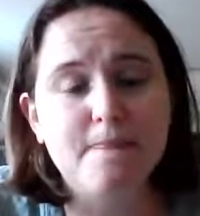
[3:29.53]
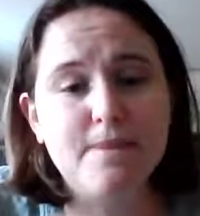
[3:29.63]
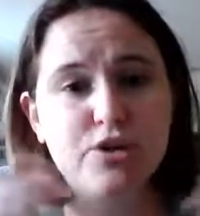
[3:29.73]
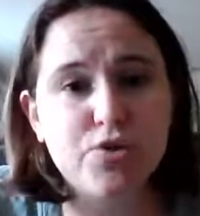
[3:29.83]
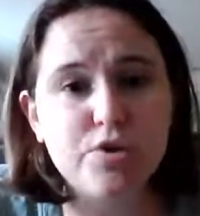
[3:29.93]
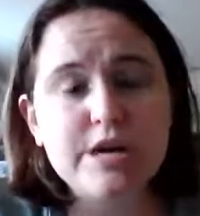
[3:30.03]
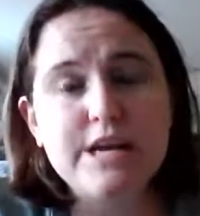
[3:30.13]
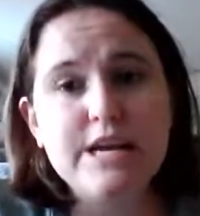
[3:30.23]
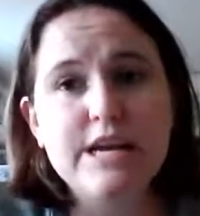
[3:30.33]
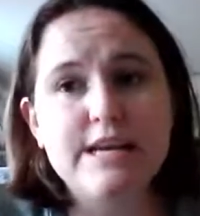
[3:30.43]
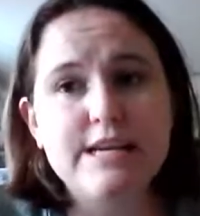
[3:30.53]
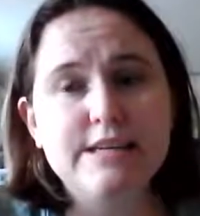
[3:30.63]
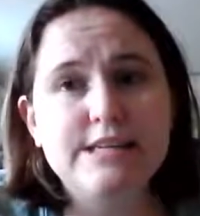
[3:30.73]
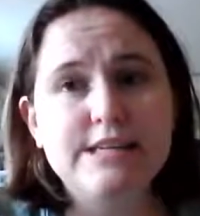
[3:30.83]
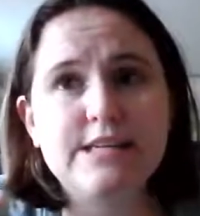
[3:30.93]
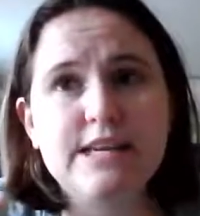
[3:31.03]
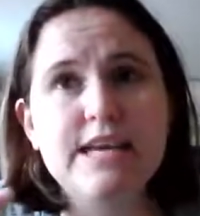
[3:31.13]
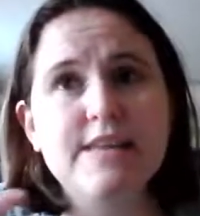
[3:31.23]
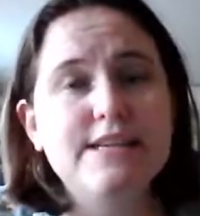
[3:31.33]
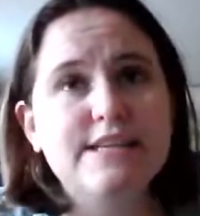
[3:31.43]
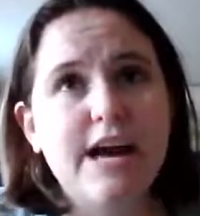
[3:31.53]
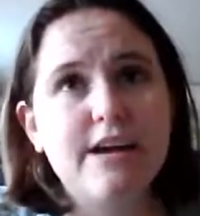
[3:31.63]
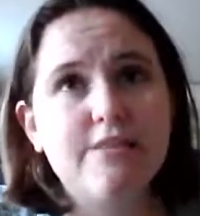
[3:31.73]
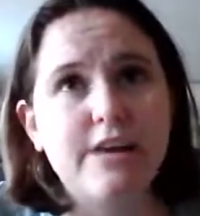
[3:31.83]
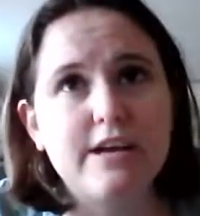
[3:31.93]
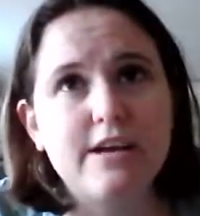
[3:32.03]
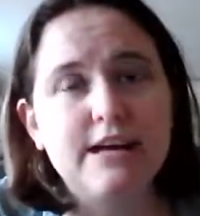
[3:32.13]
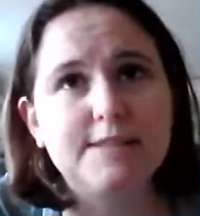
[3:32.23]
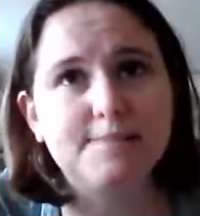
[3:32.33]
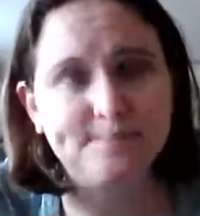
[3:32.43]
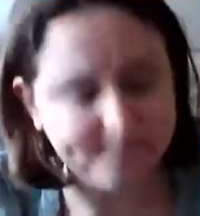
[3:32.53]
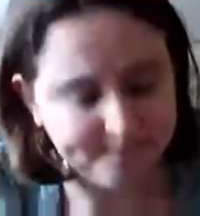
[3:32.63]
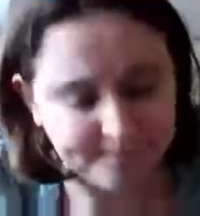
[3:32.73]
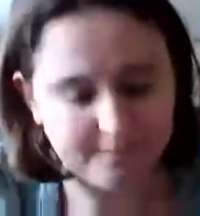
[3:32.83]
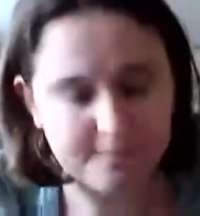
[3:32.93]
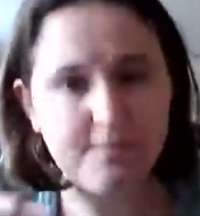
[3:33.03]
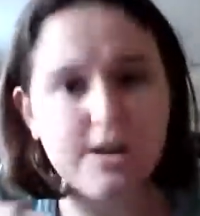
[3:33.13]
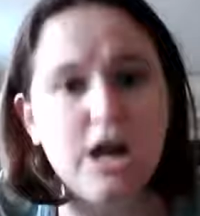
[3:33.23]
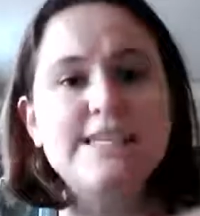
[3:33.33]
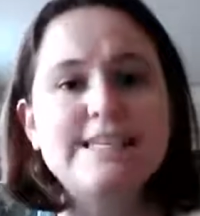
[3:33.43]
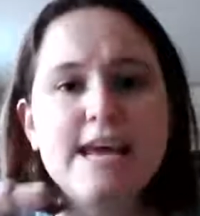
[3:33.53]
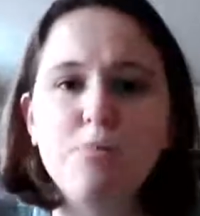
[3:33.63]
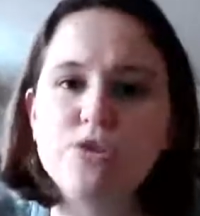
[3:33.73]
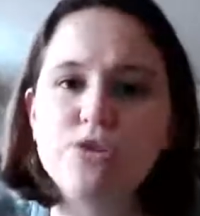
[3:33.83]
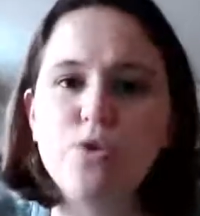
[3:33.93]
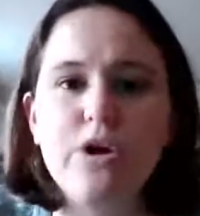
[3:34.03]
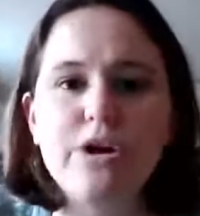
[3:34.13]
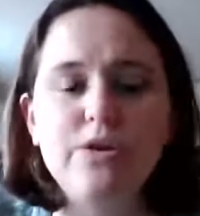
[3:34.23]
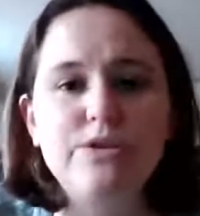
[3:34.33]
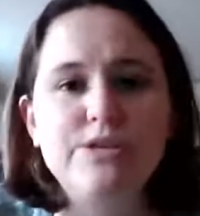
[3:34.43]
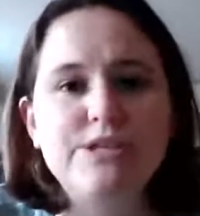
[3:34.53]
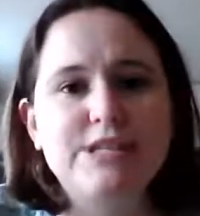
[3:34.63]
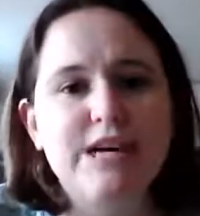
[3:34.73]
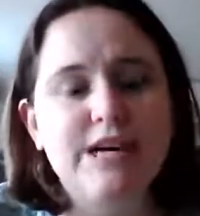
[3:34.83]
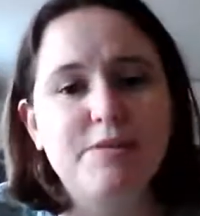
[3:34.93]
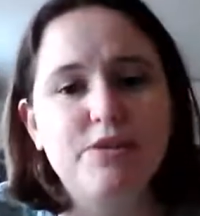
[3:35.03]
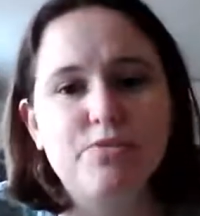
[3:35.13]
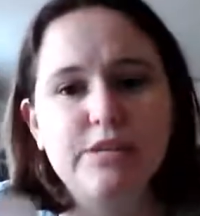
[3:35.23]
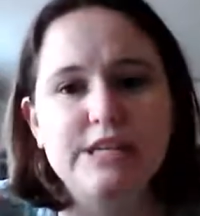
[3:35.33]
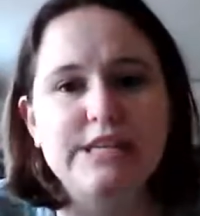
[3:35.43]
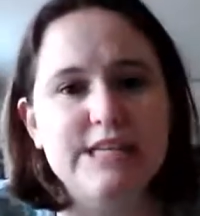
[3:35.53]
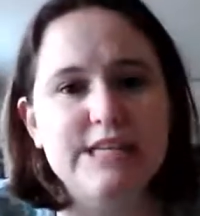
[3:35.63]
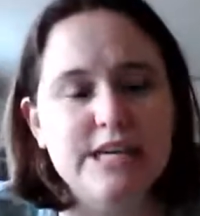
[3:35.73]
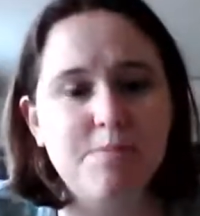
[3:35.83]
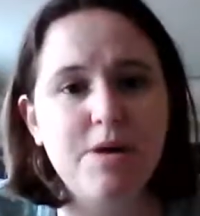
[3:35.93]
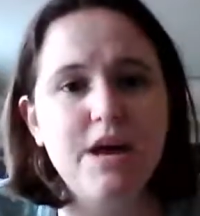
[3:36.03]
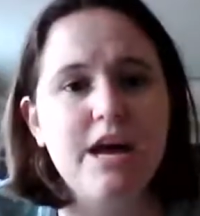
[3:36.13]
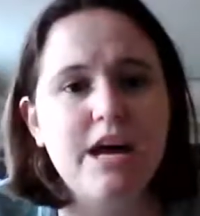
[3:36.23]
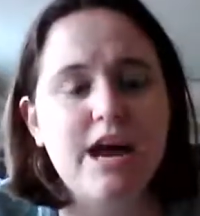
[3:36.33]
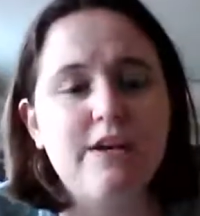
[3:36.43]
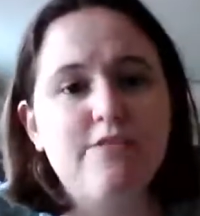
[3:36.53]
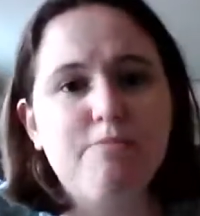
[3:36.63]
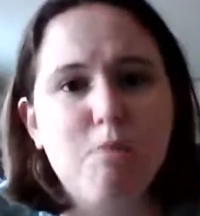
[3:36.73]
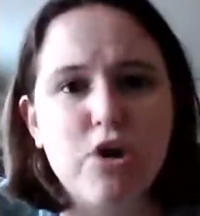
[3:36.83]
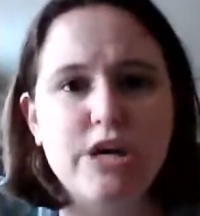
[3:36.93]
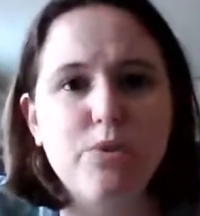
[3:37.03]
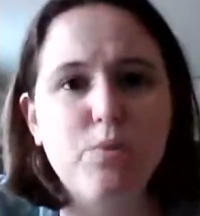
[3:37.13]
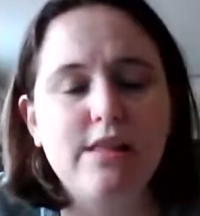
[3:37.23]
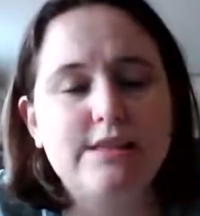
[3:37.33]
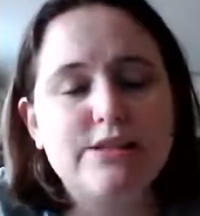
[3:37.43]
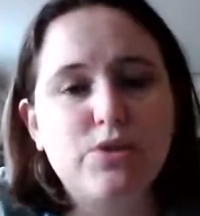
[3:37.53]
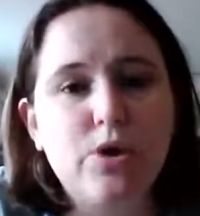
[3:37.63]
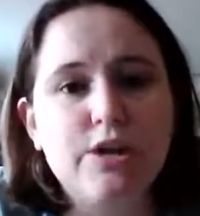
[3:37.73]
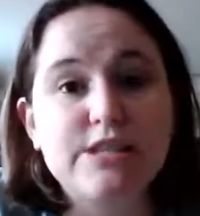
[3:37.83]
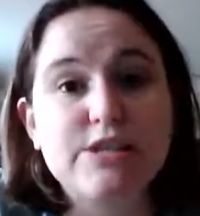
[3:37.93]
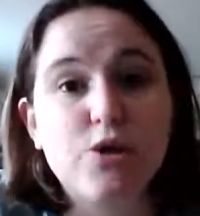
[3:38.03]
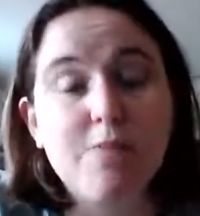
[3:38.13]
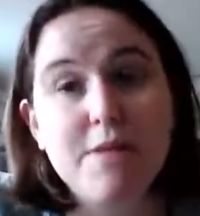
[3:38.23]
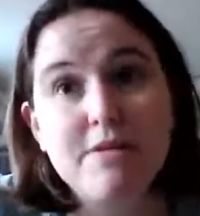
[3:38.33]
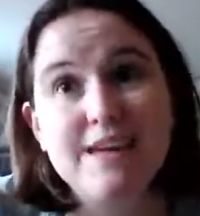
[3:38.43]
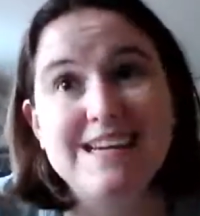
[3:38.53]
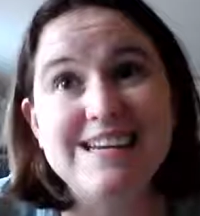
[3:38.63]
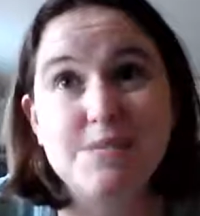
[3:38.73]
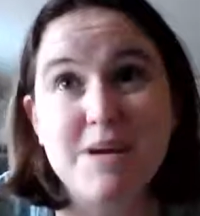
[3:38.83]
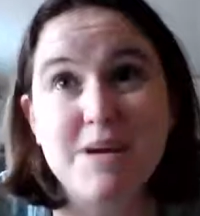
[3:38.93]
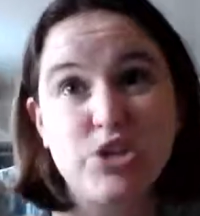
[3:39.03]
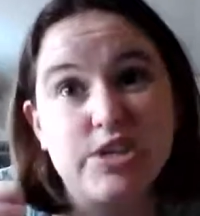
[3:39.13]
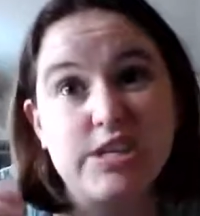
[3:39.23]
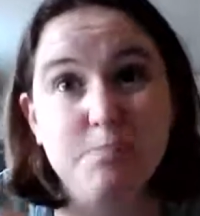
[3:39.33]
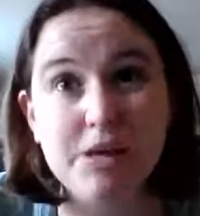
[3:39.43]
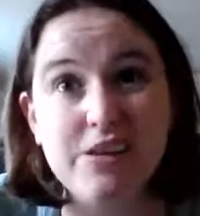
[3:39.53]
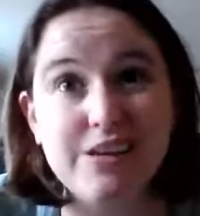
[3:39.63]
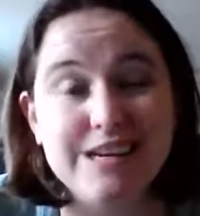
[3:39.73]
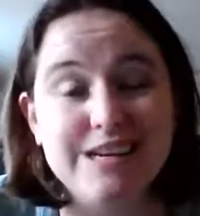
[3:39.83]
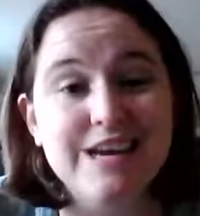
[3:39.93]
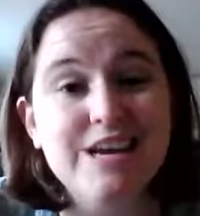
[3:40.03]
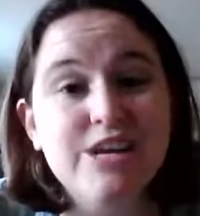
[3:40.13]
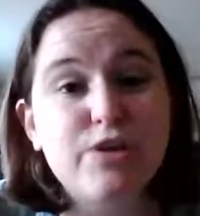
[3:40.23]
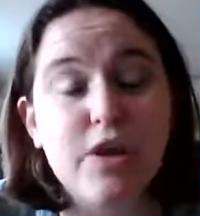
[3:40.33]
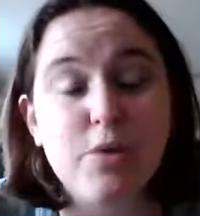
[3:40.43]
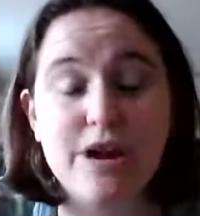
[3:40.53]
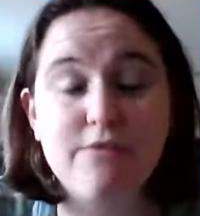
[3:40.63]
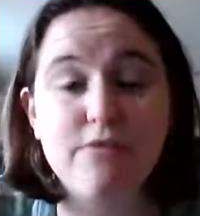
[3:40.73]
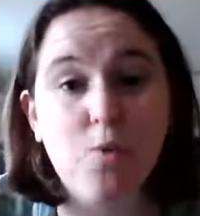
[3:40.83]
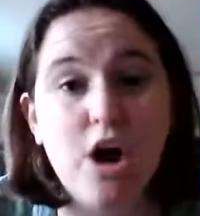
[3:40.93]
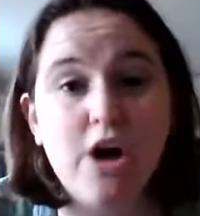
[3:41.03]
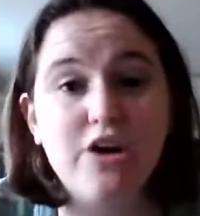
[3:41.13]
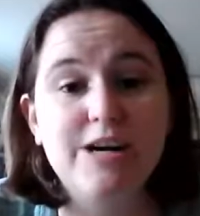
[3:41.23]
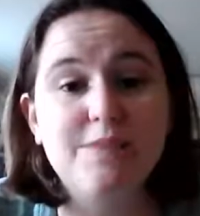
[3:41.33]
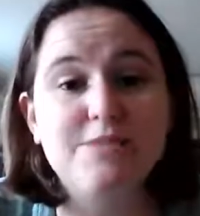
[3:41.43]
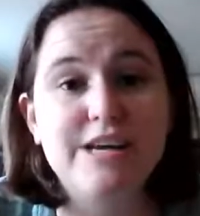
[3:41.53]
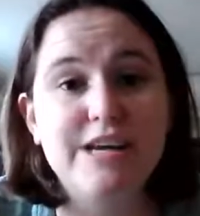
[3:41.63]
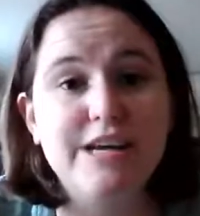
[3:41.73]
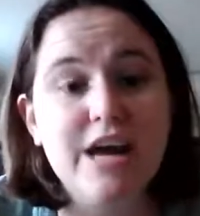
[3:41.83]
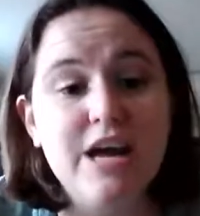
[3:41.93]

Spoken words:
the tree is in these kind of like unstable soils, these really deep, kind of murky wetland soils, and so maybe they need some extra stability so that whenever the water comes in,